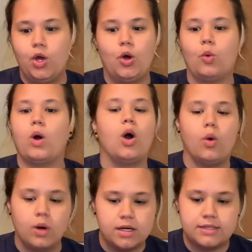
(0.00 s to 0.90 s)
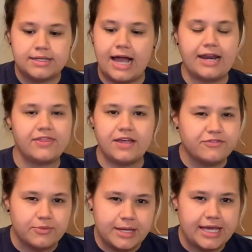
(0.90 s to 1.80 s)
whoa, kind of thing
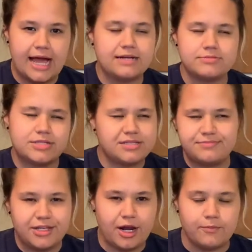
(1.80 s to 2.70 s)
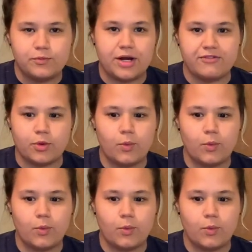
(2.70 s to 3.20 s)
for me. I'm just, you know, whatever.